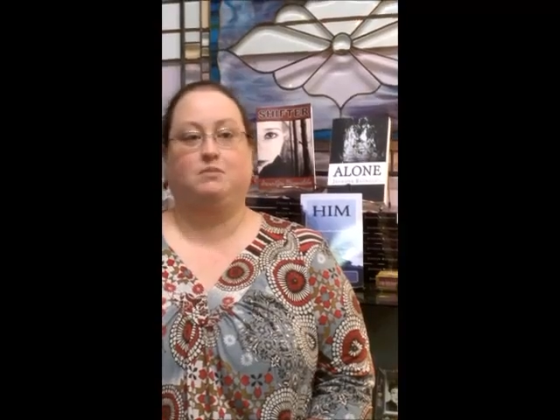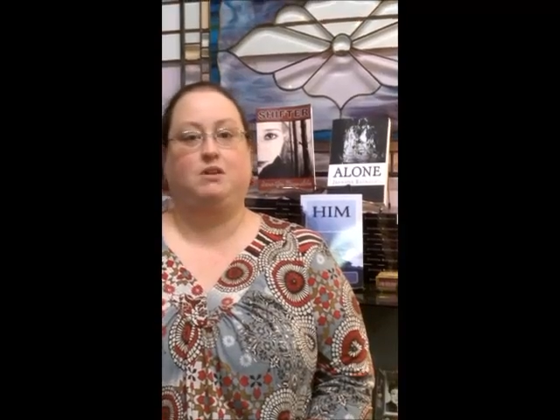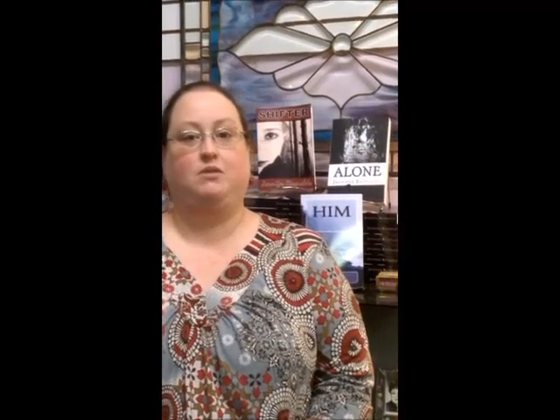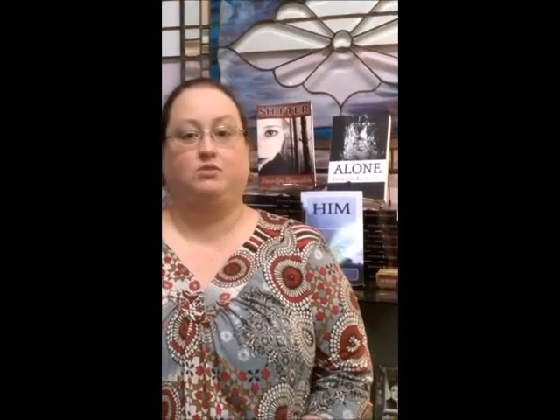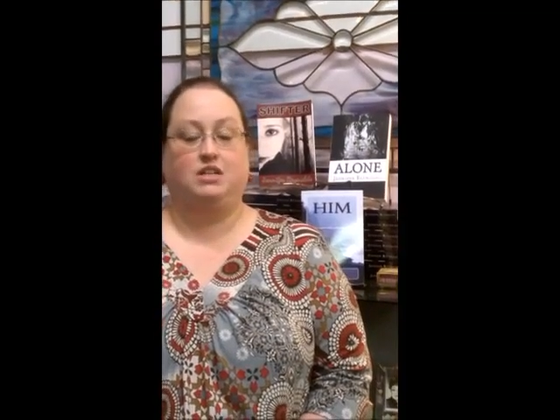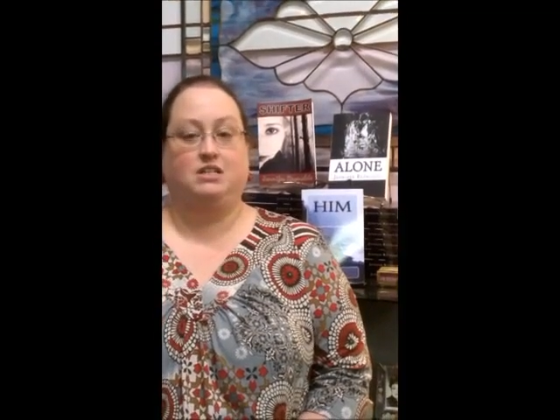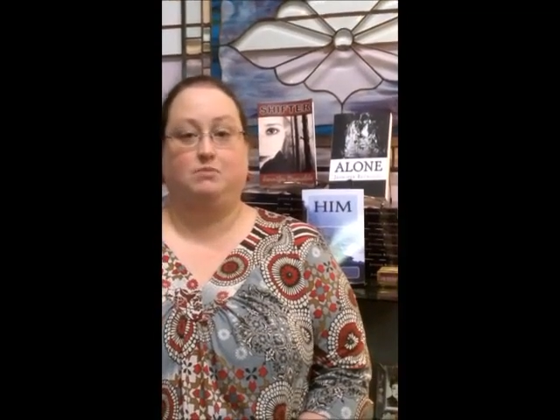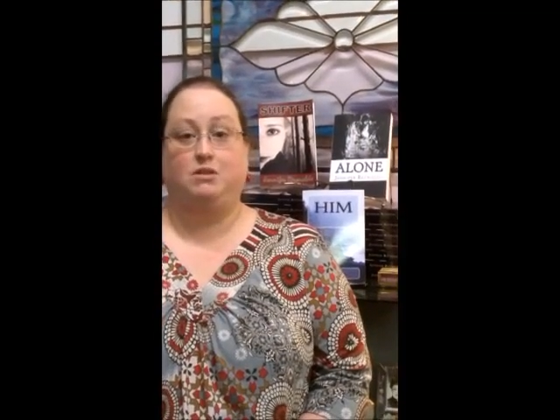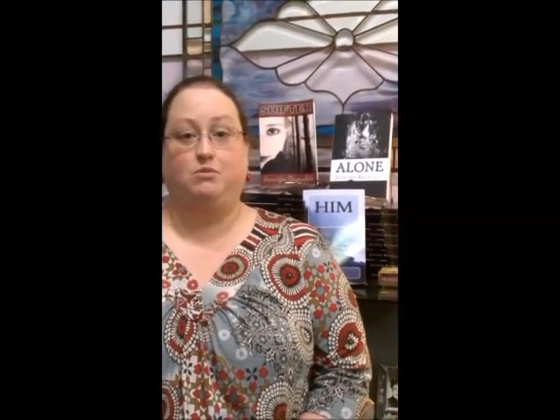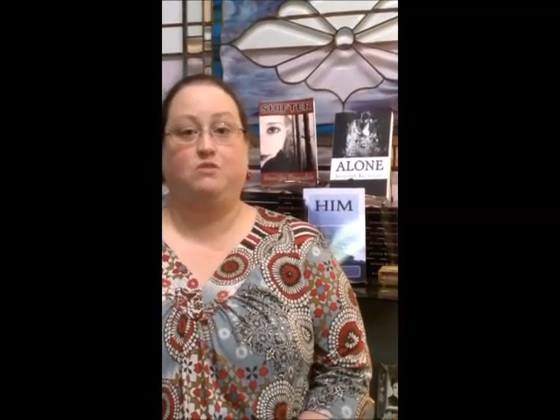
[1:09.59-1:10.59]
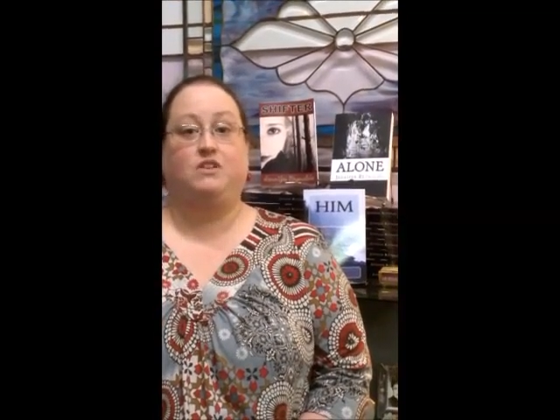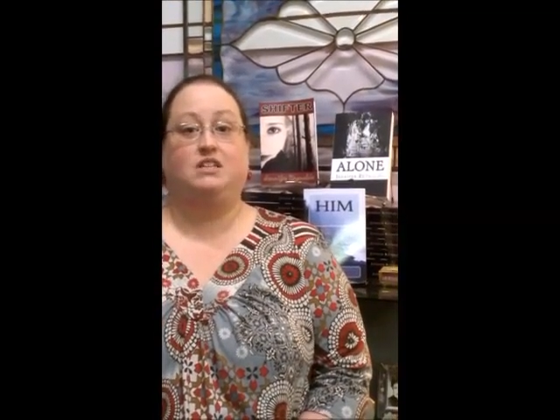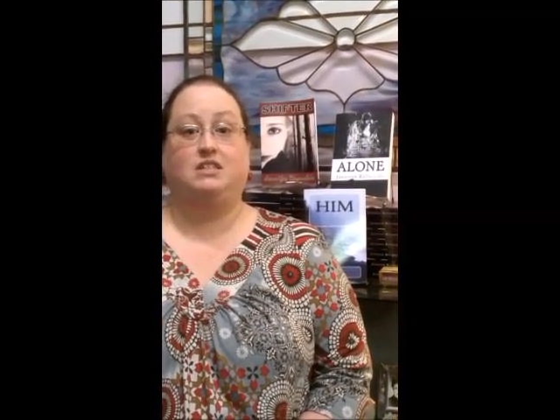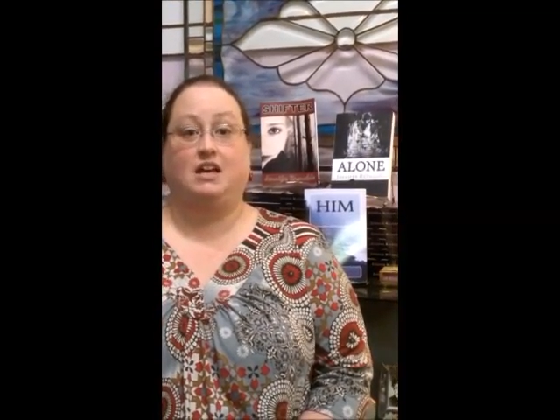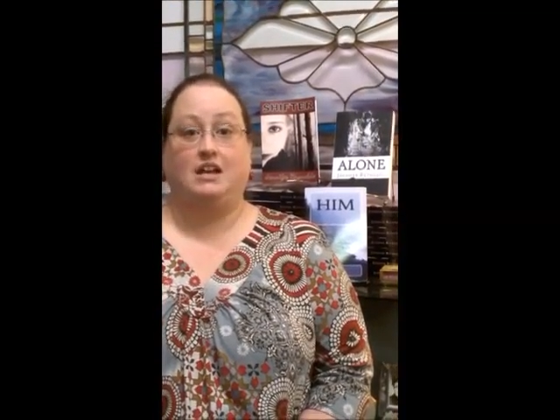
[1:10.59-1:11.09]
I mean, you have seen so many
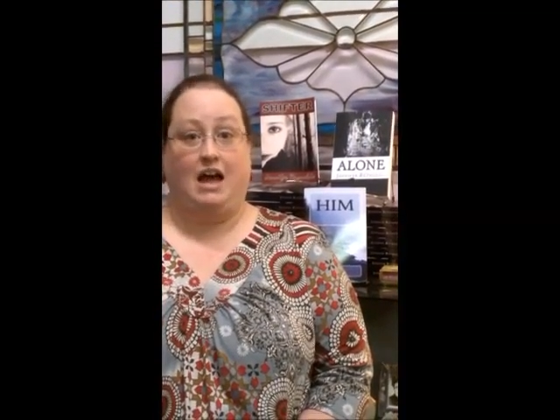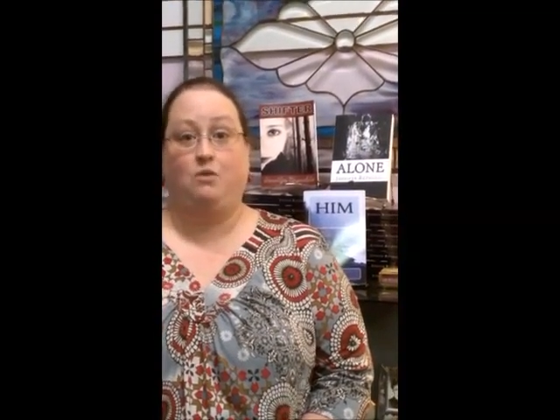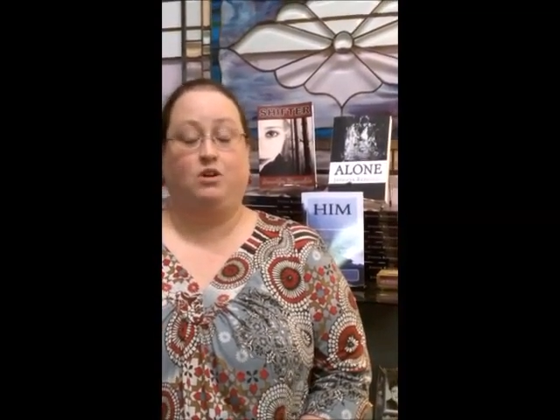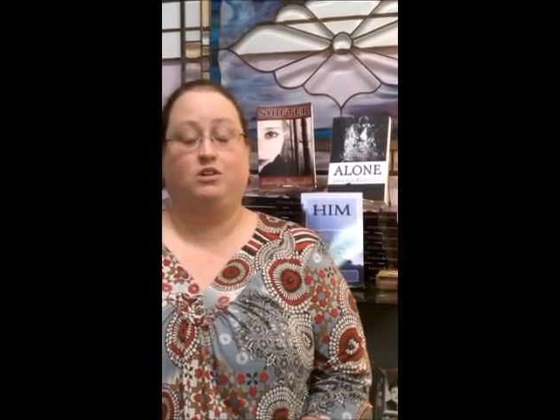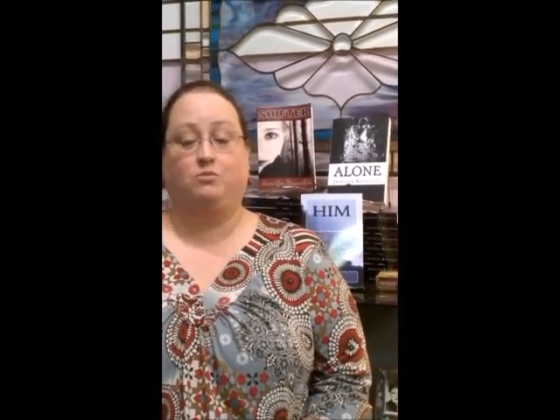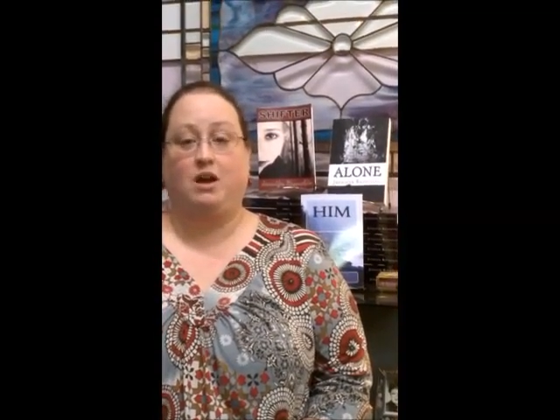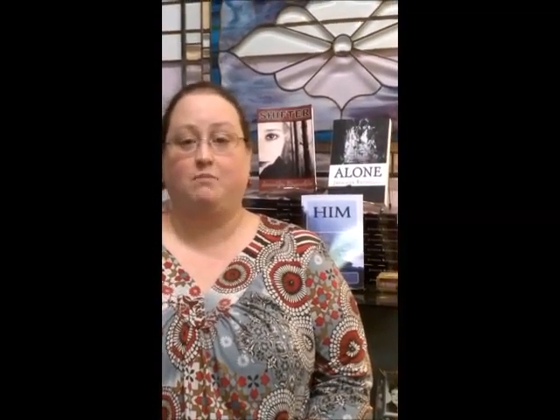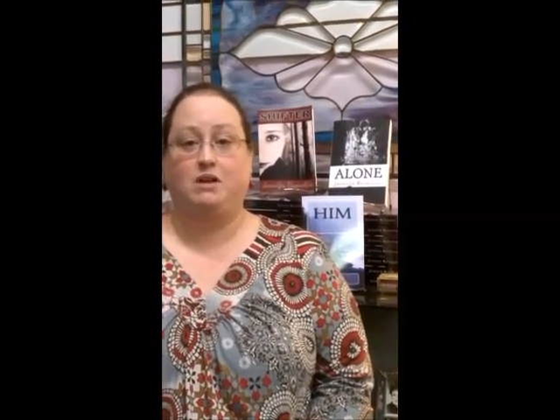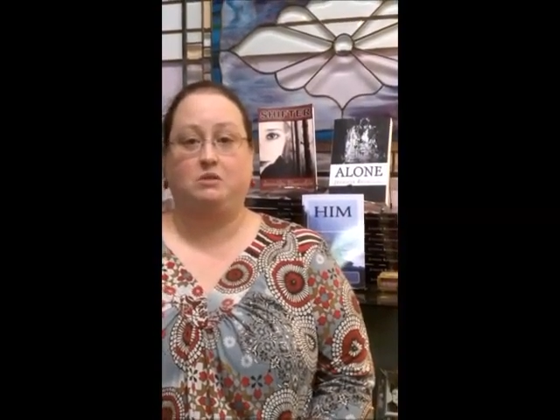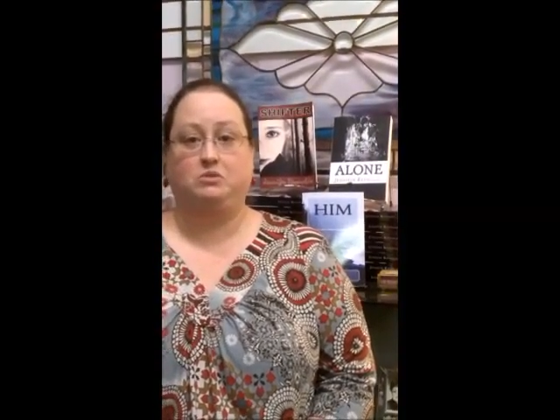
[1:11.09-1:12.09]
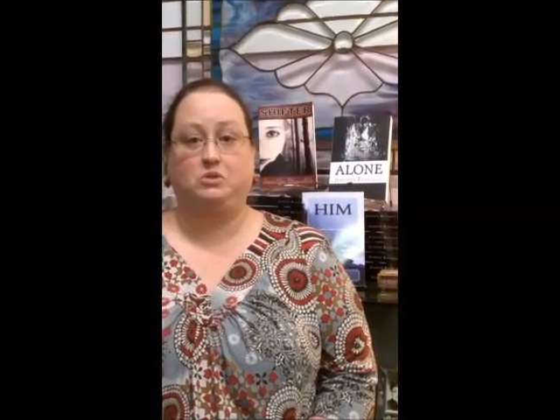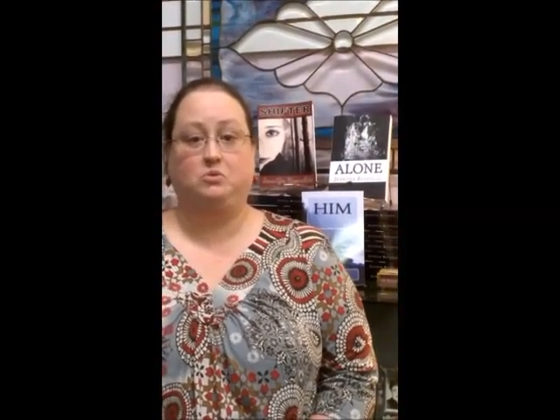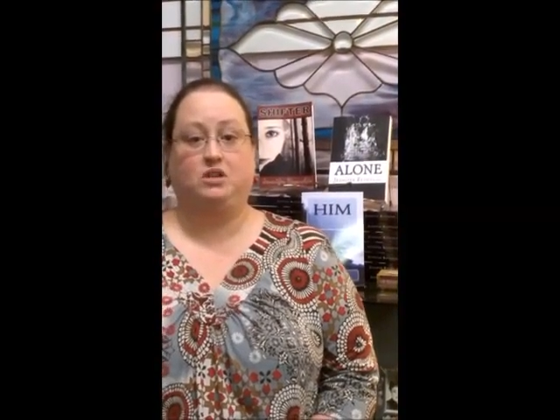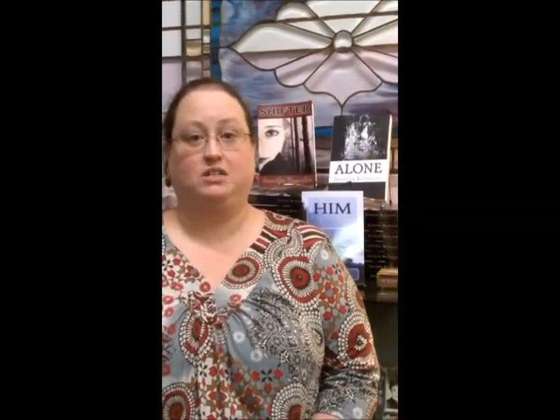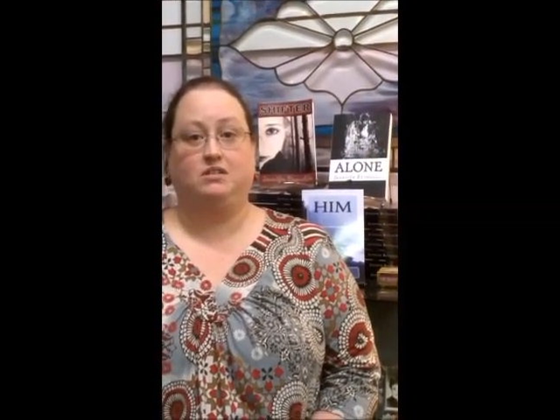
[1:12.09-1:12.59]
movies that I wanted to write my own
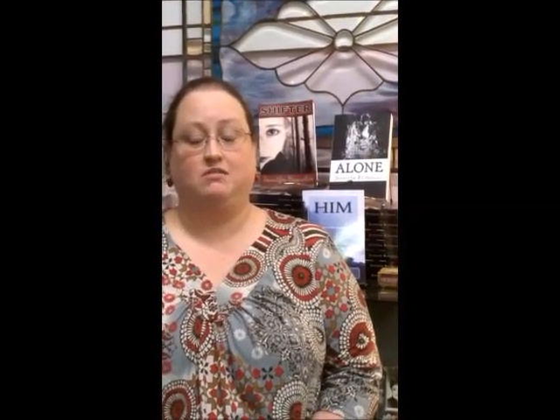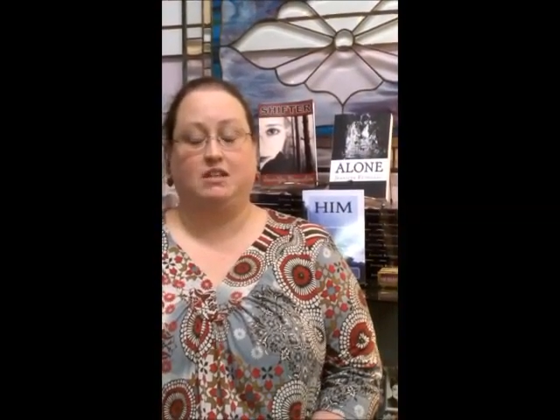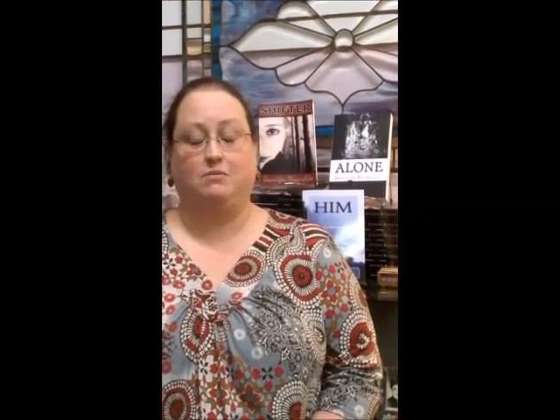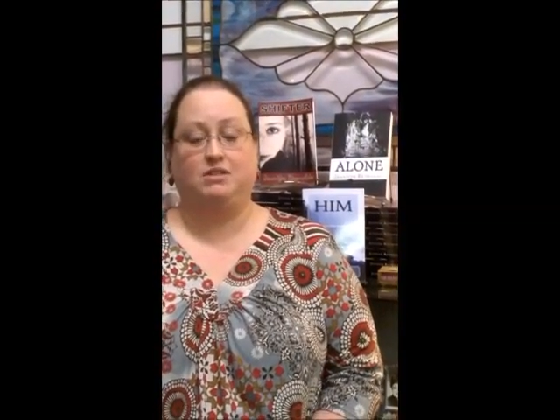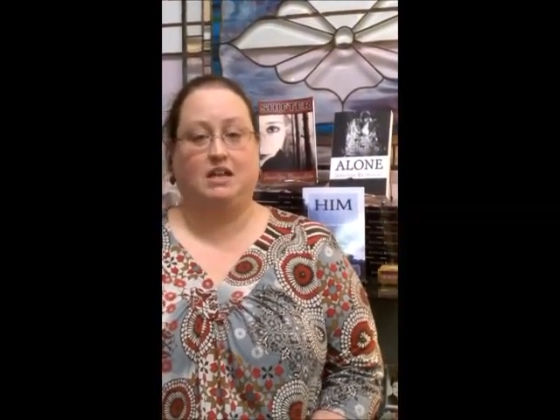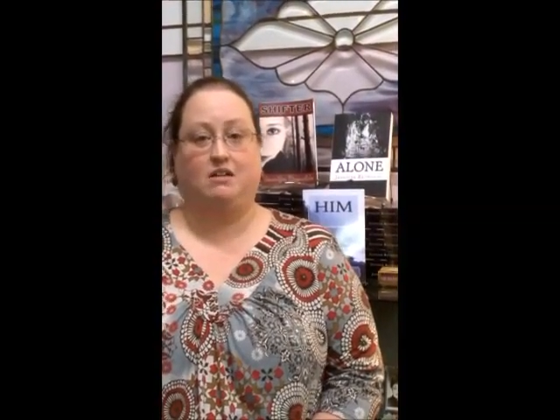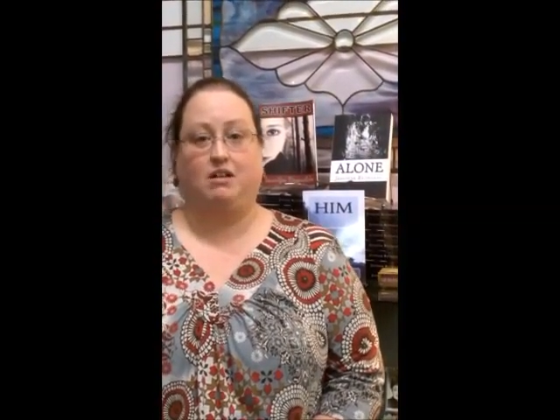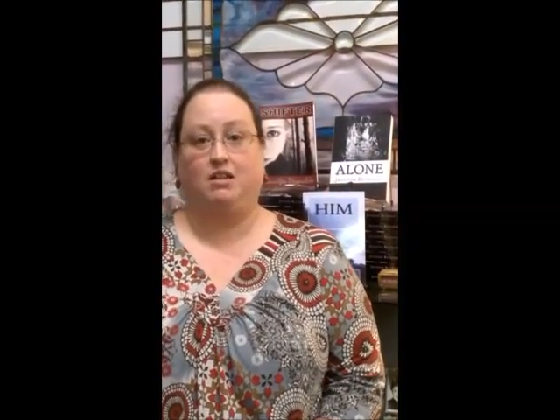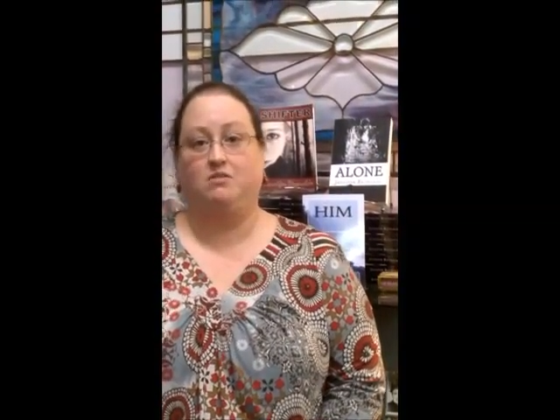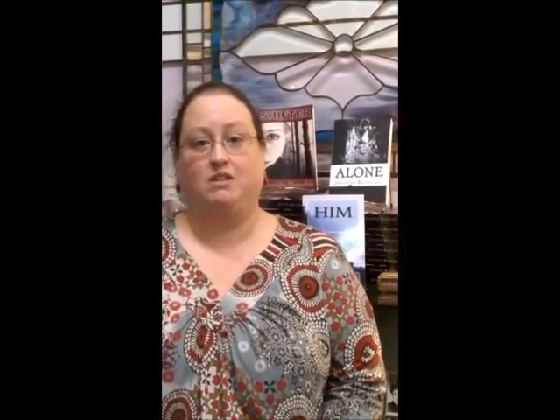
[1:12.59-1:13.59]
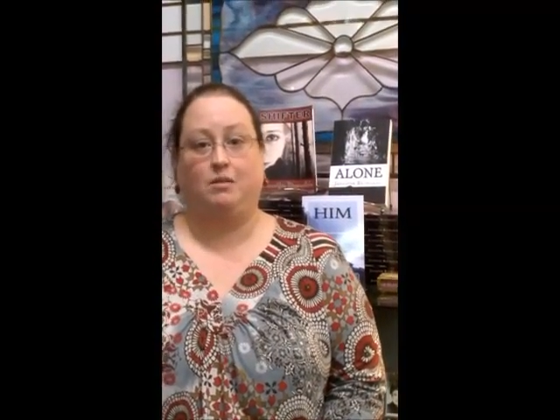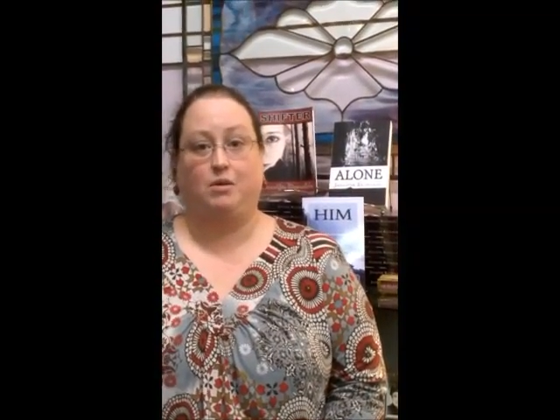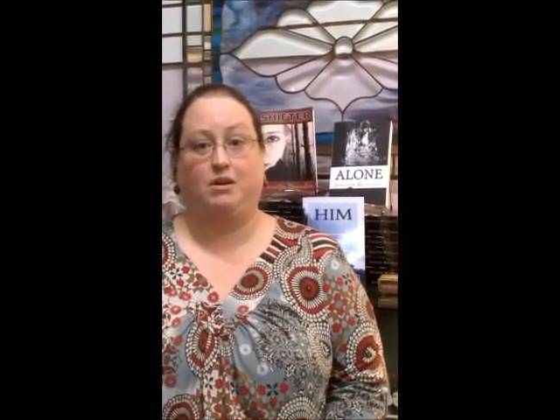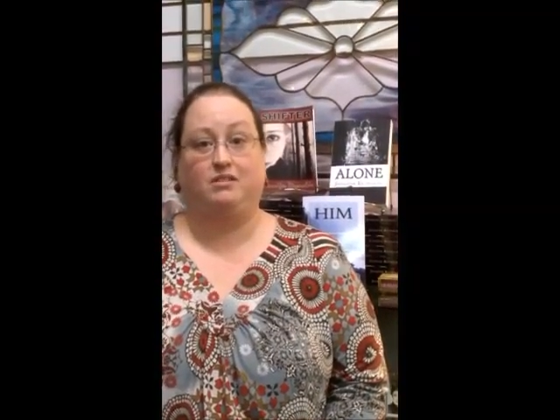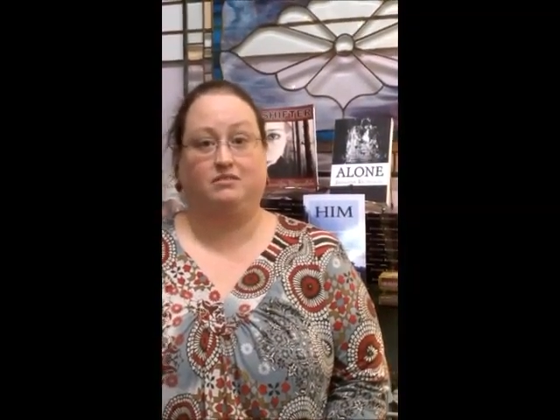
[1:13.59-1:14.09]
story. So that was how Alone came
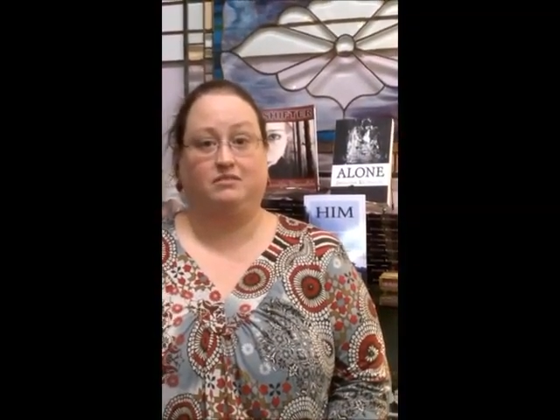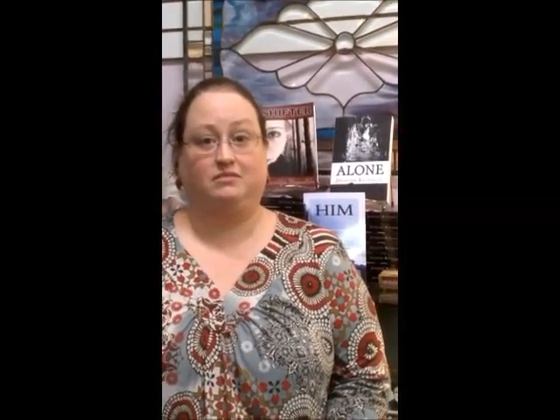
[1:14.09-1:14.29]
about.